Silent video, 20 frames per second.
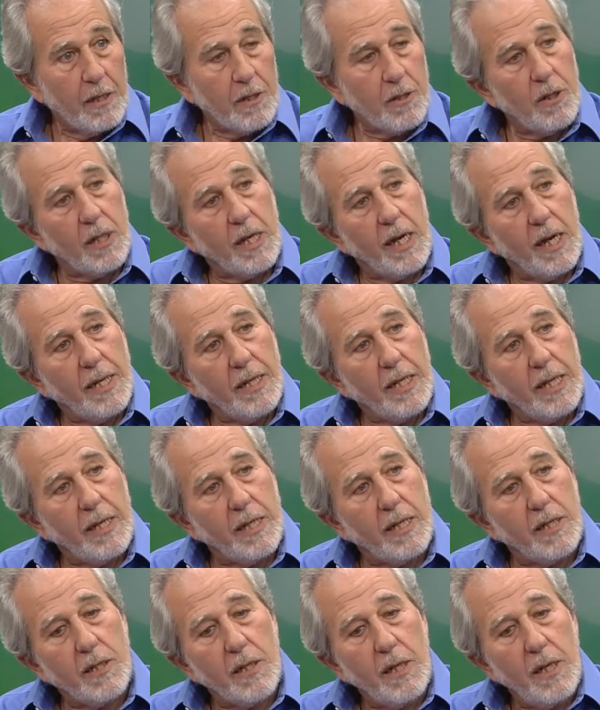So the
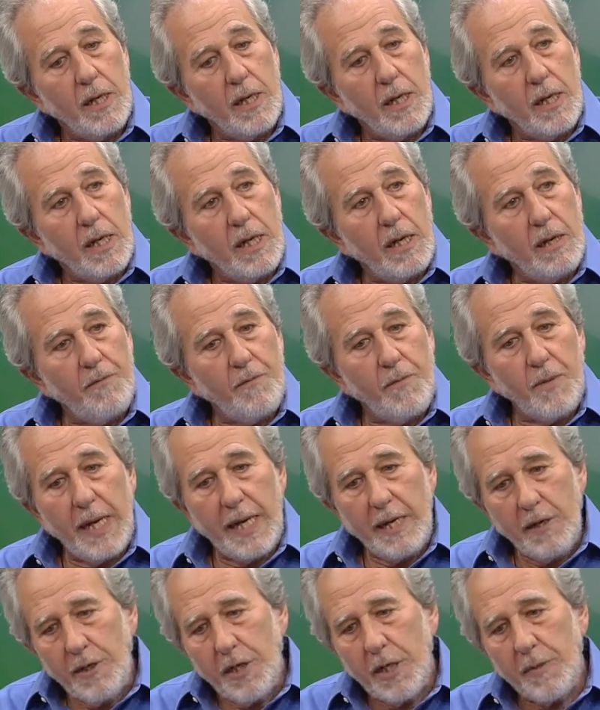idea is, if
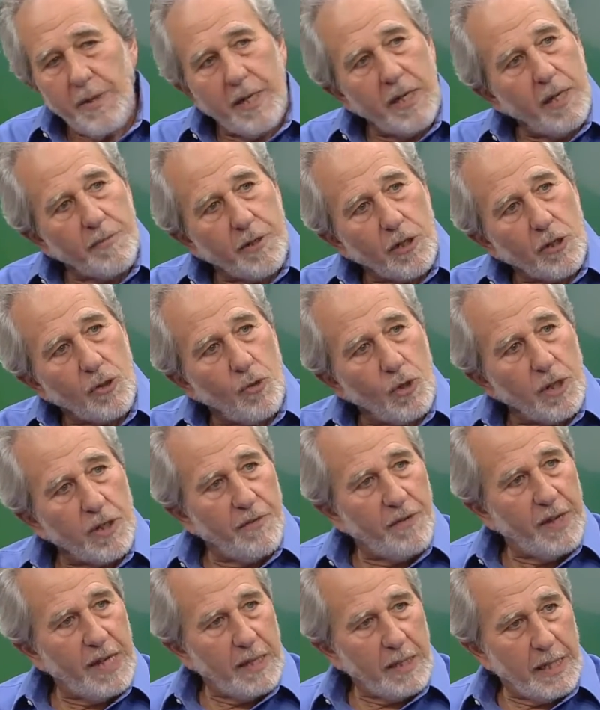energy becomes a source
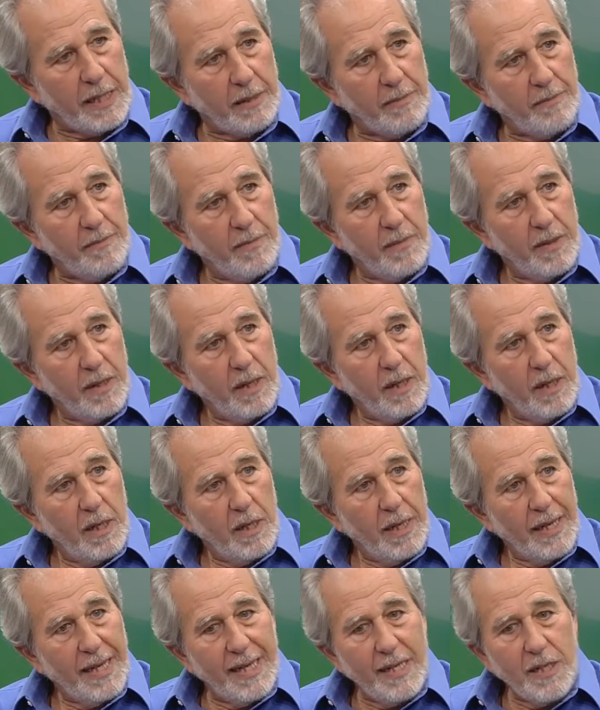of healing,
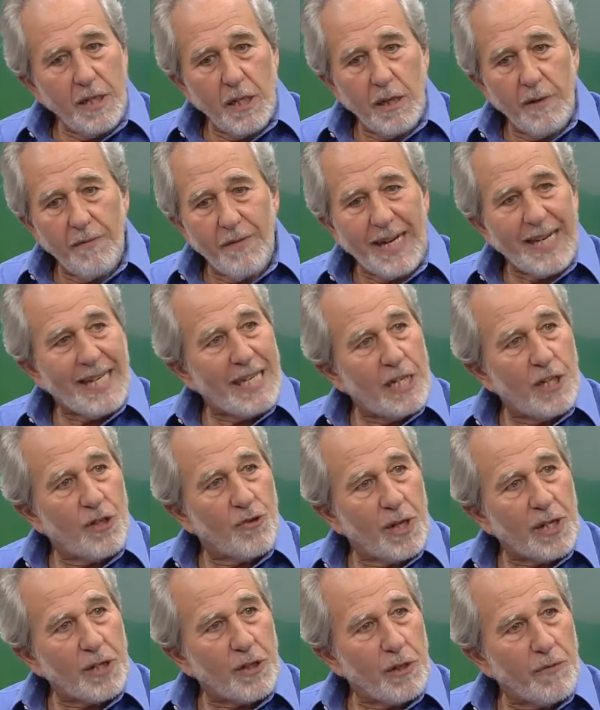is it of any
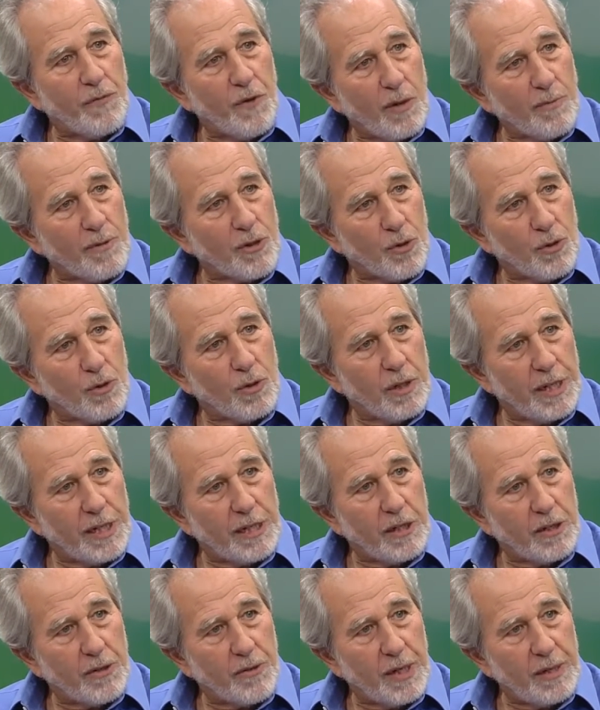interest to the pharmaceutical
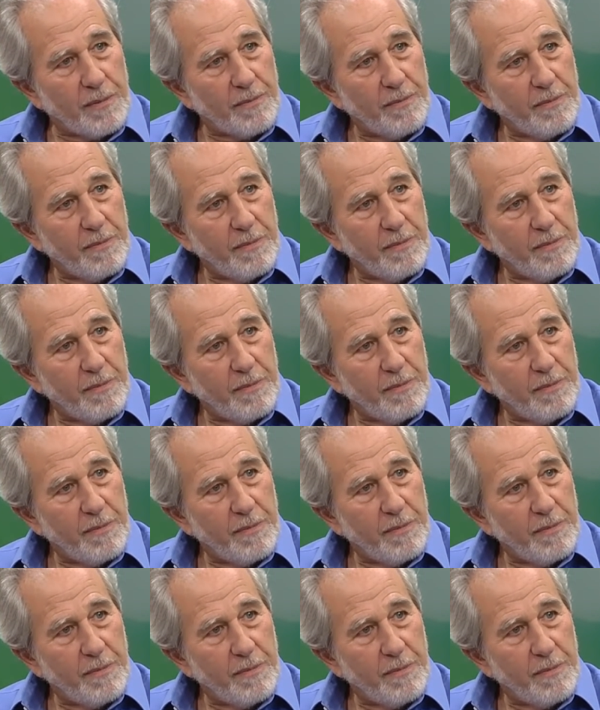industry?